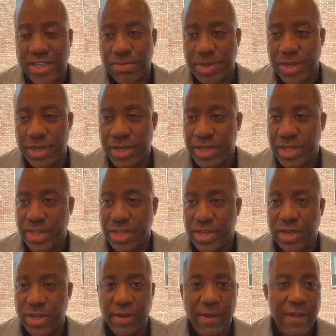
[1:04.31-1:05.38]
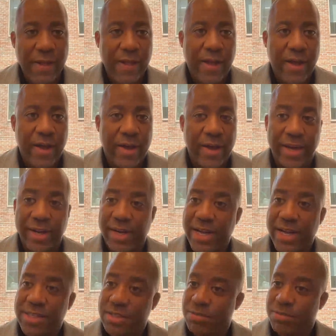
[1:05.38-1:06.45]
Me Anything. Uh, and
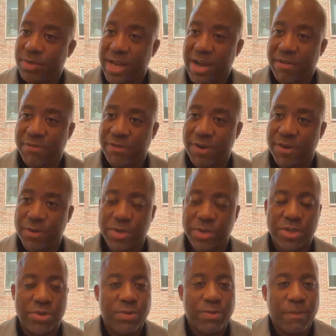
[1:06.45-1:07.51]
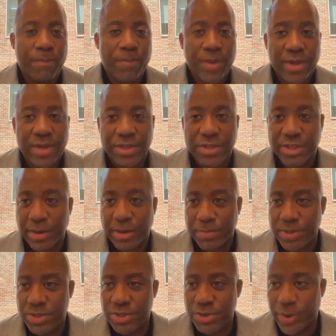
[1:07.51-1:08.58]
let's, without further ado, jump
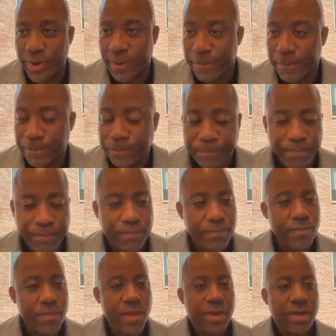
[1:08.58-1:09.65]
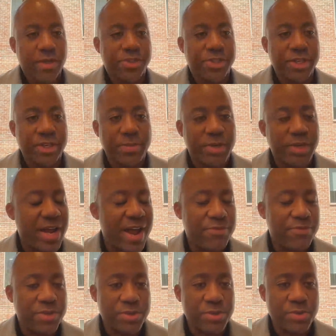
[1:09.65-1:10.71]
into it. Jim, good
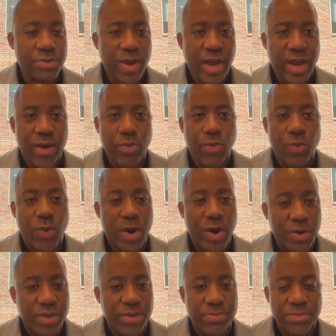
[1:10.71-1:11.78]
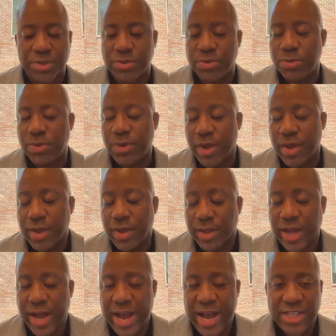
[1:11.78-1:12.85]
afternoon and welcome to
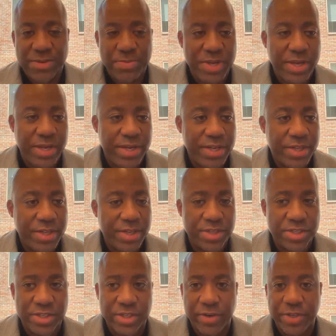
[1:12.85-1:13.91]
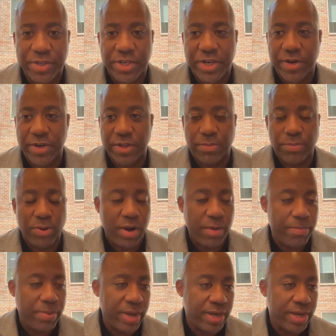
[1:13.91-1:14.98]
the Ask Me Anything series here at the
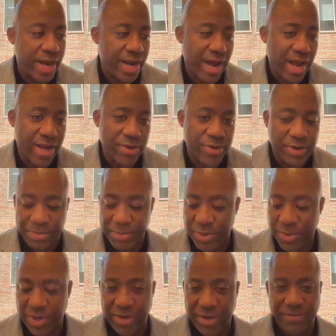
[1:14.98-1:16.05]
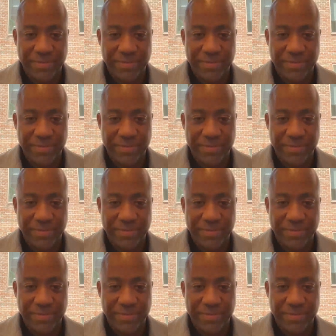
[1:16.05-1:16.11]
broadband.io community.